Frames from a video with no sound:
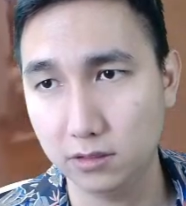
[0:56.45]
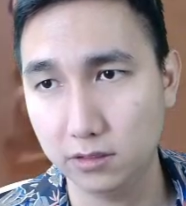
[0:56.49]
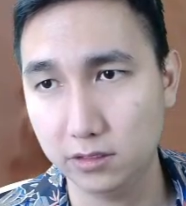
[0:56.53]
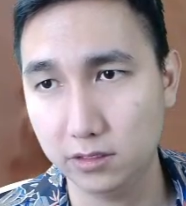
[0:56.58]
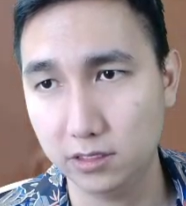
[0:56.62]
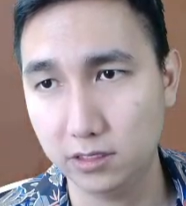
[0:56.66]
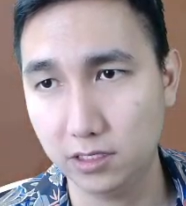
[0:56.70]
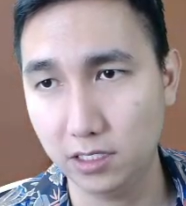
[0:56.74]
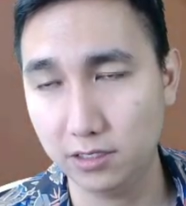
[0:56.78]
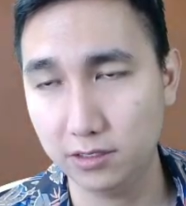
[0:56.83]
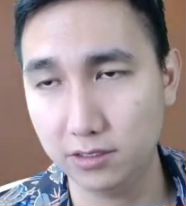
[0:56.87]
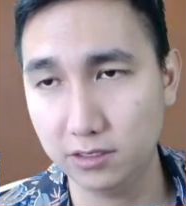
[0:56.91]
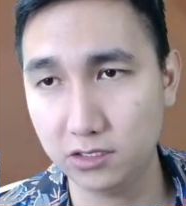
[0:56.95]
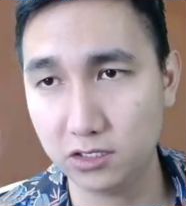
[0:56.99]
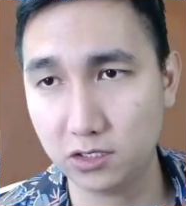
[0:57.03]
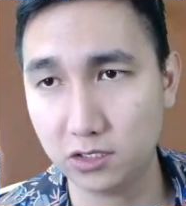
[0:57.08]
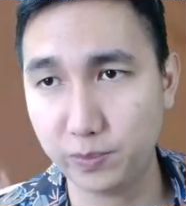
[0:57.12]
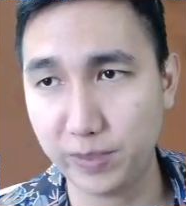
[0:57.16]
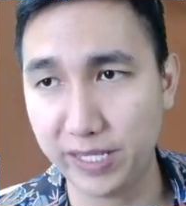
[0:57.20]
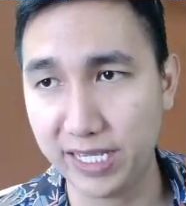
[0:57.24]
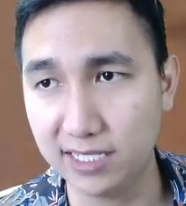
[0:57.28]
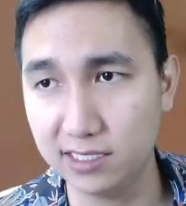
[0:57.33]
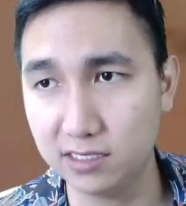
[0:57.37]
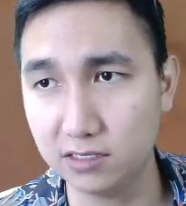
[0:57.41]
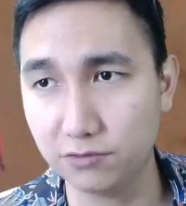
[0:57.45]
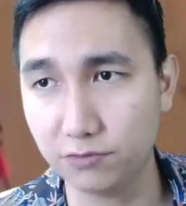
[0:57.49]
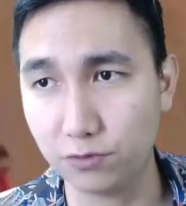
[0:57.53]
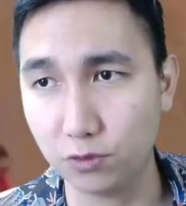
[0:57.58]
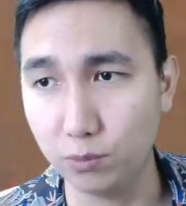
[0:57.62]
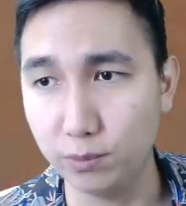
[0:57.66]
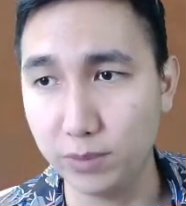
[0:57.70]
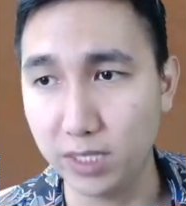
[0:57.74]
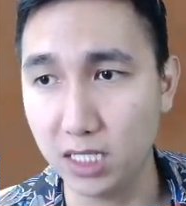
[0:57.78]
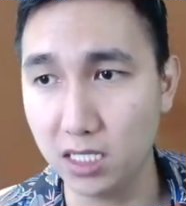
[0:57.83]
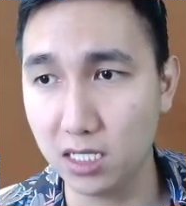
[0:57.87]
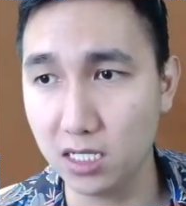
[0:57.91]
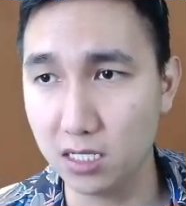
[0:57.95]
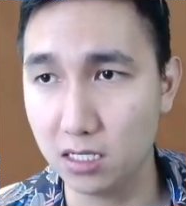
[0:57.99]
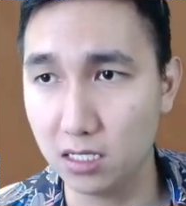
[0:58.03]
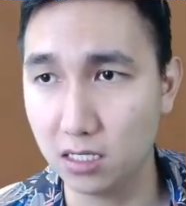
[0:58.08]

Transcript: Is there any space for me?